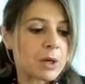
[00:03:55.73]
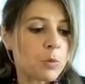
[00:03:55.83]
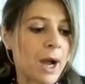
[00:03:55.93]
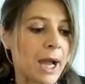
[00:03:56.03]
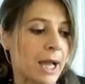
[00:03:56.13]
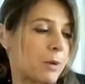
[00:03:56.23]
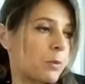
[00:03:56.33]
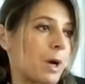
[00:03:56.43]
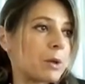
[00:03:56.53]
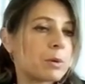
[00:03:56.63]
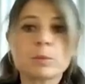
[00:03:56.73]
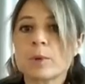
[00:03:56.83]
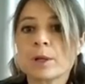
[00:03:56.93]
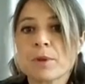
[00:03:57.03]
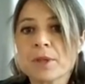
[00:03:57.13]
Well,
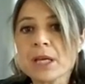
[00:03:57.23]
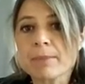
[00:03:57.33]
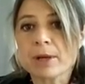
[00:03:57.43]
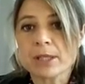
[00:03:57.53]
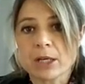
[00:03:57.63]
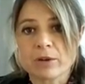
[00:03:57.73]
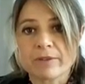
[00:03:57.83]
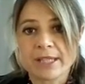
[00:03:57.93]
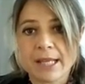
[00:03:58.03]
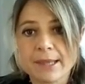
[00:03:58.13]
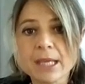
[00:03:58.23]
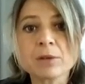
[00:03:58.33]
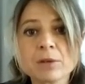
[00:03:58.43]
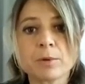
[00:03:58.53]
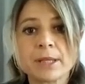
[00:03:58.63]
when we think about the
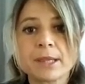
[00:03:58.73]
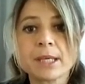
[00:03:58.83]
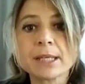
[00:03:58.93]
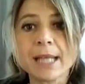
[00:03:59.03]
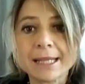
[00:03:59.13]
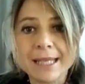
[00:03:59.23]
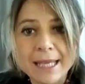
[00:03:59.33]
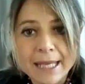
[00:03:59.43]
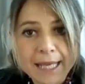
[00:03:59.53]
COVID-19, we think that he